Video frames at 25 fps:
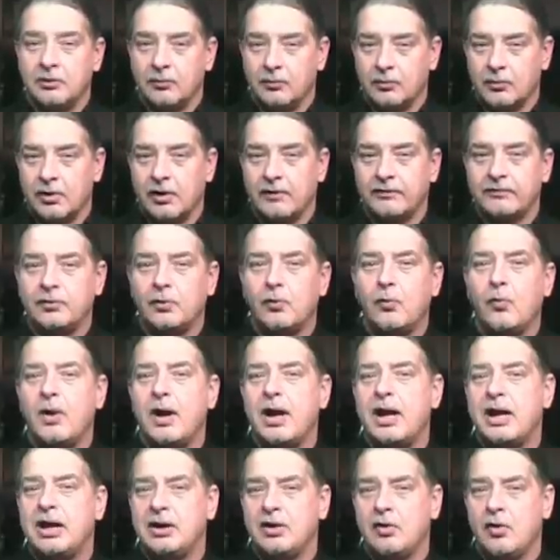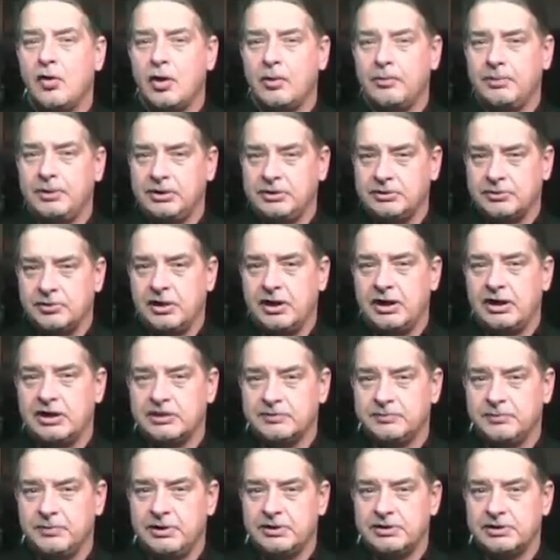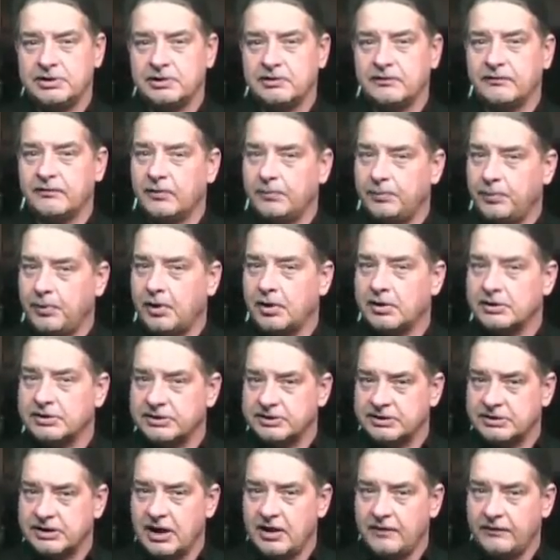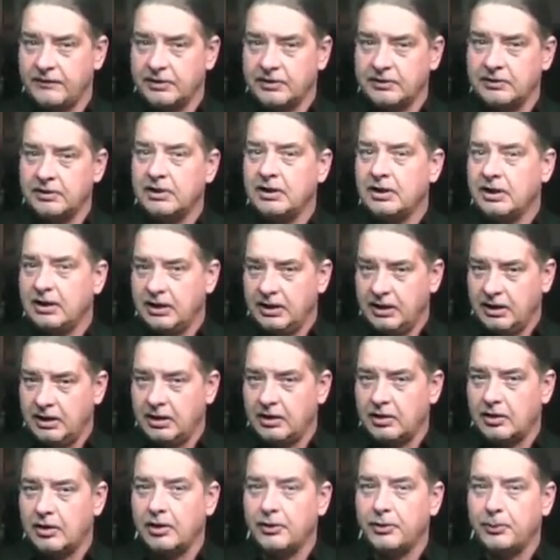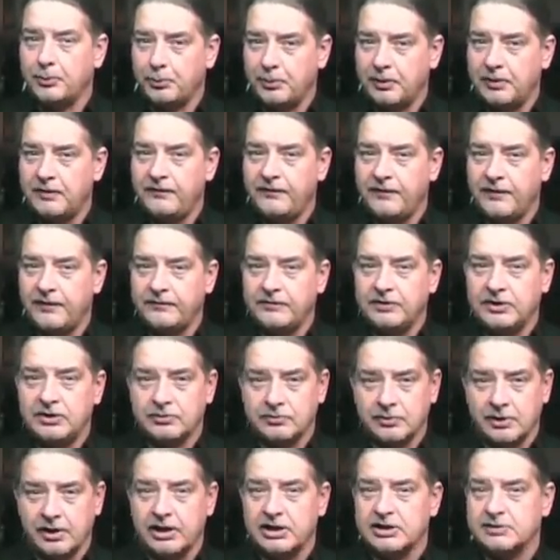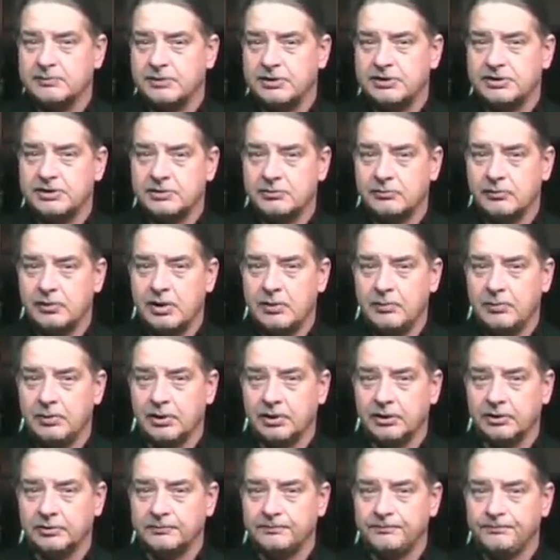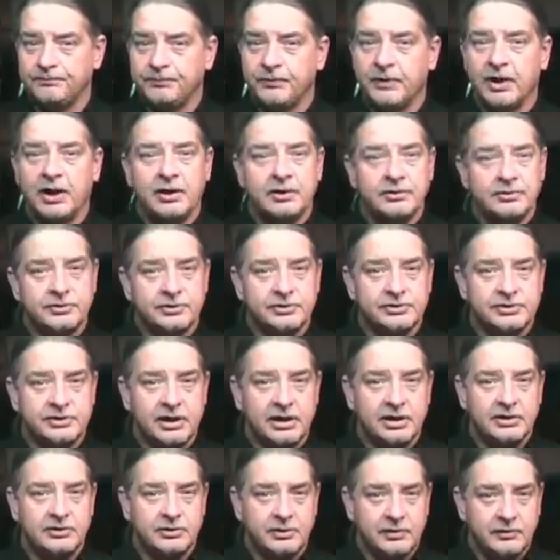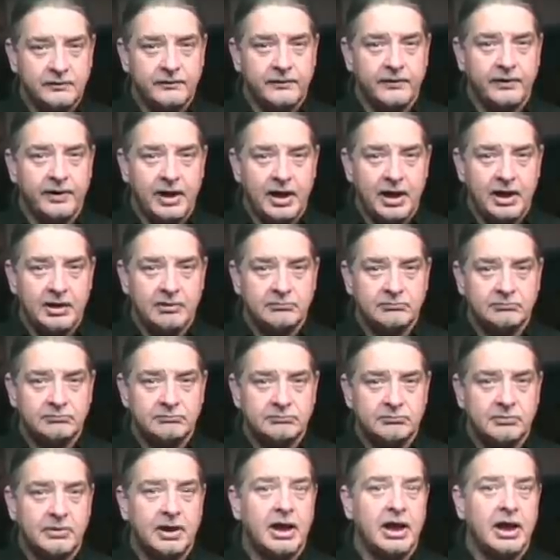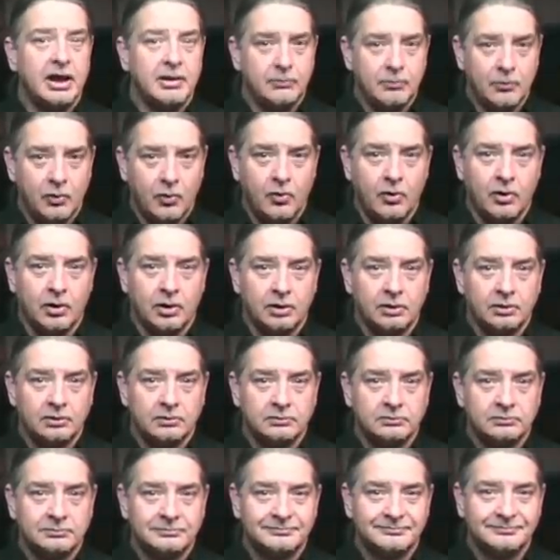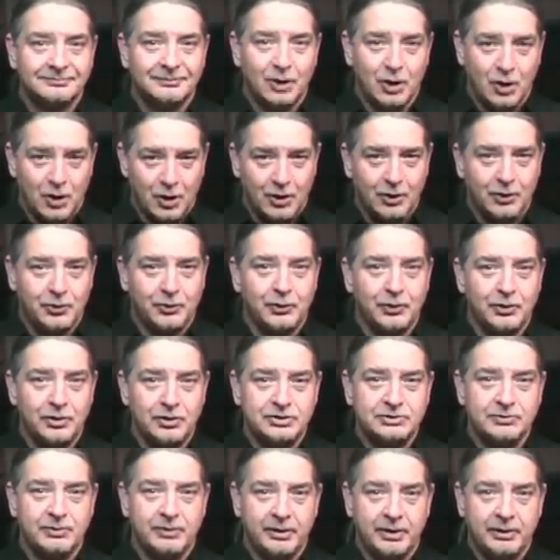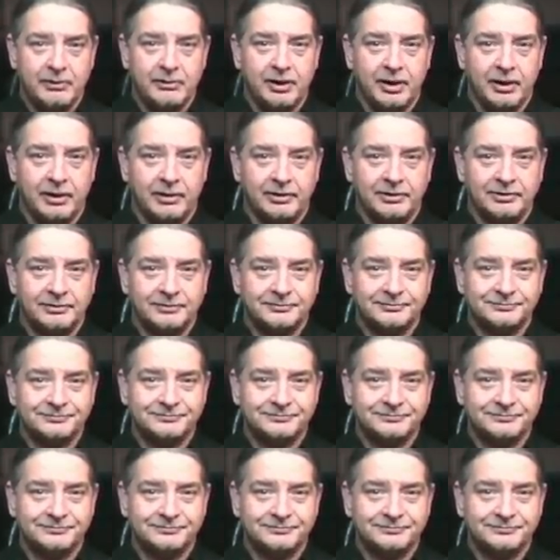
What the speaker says: we're off to Wayne Gorby Transmission for part 7 in our 350 transmission rebuild. So stay tuned for that and more on Cruising with E-Rider.